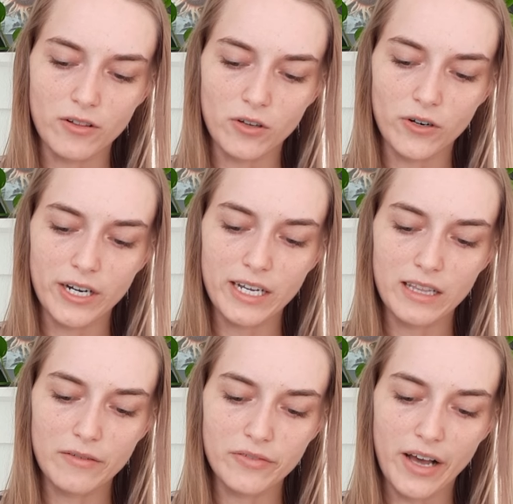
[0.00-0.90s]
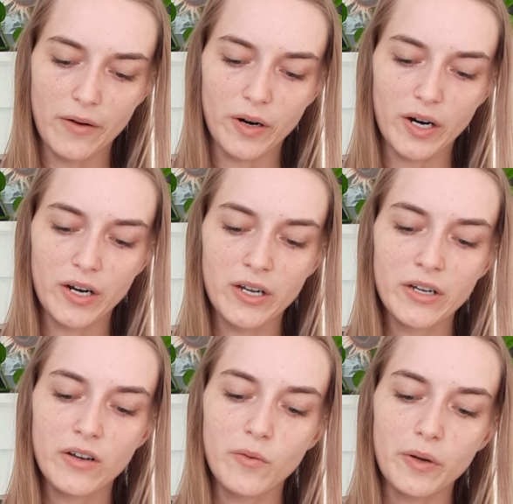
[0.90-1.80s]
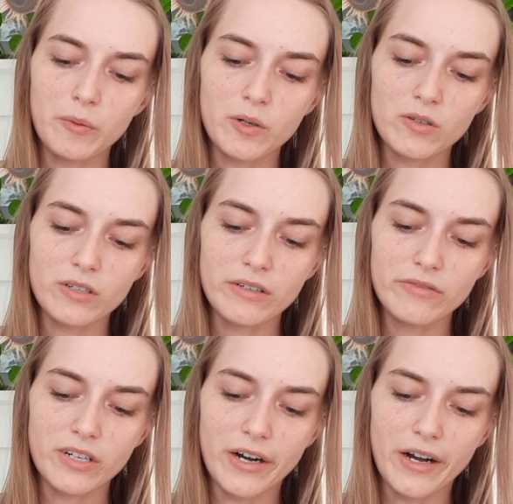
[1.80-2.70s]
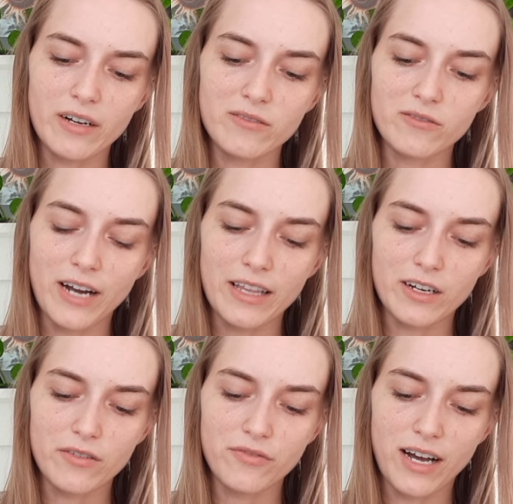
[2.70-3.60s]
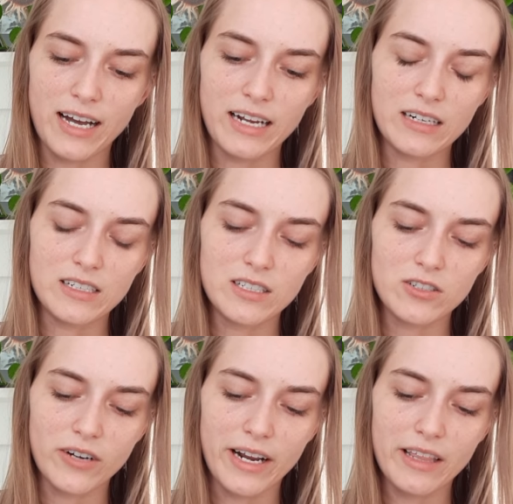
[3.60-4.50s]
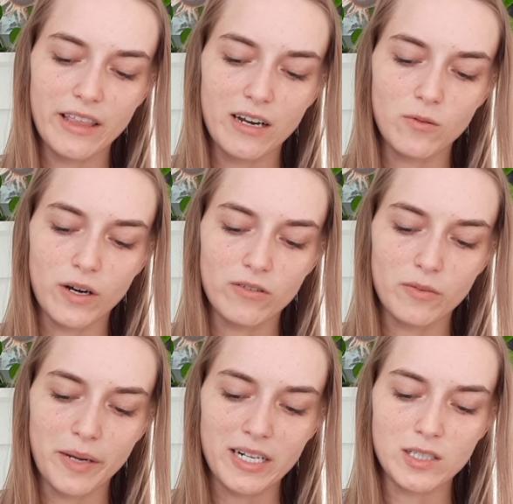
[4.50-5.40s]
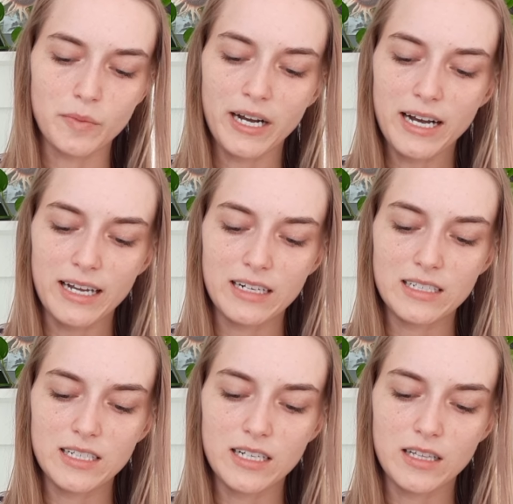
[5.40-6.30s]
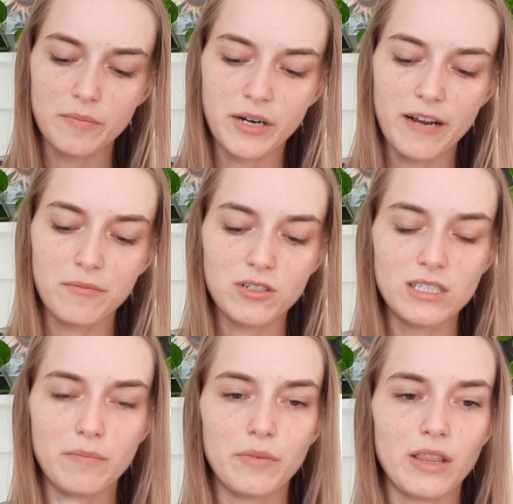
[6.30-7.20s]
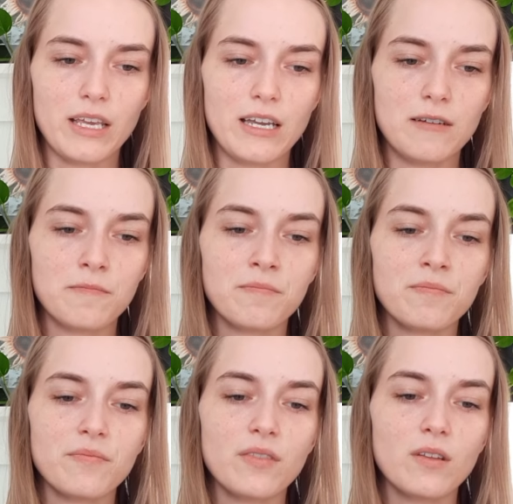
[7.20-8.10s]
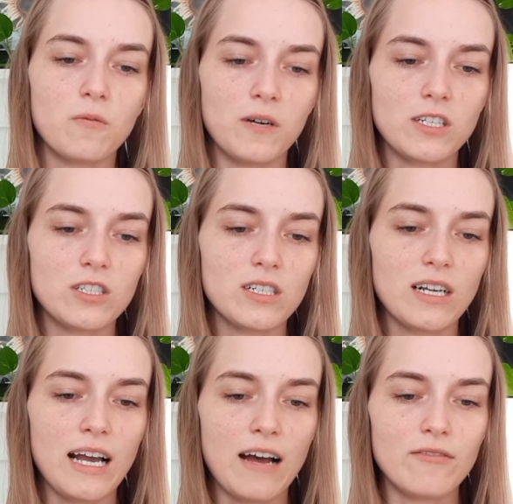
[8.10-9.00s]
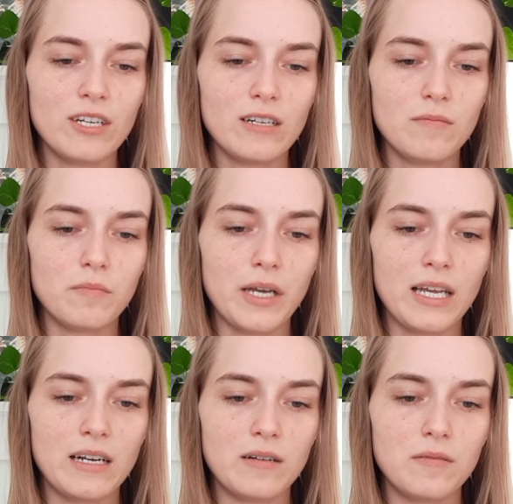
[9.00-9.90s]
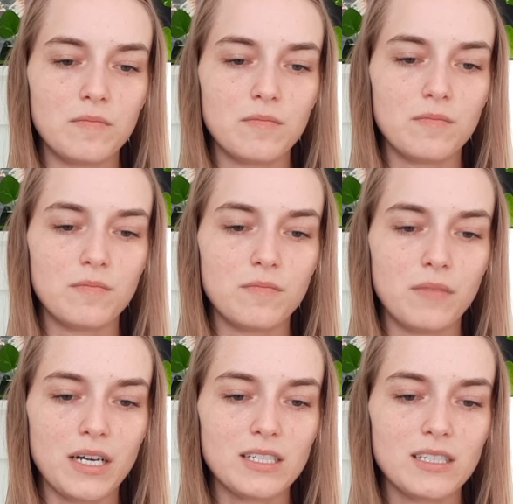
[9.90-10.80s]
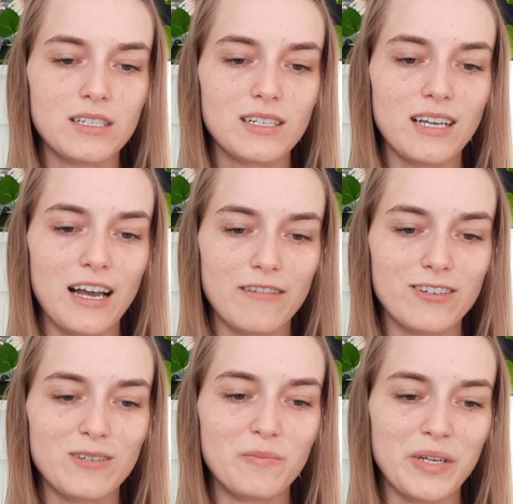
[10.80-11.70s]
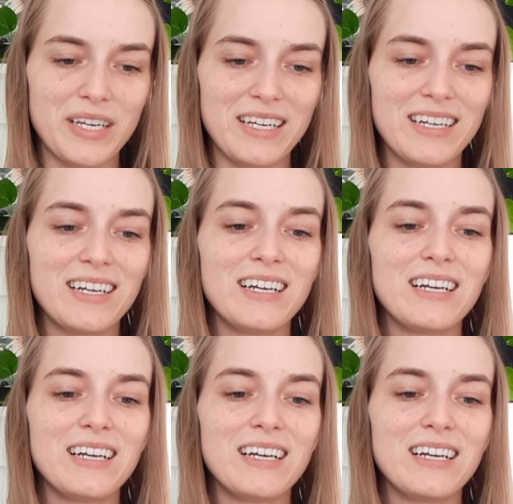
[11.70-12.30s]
glory in the flower, we will grieve not, rather find strength in what remains behind, in the primal sympathy, which having been must ever be,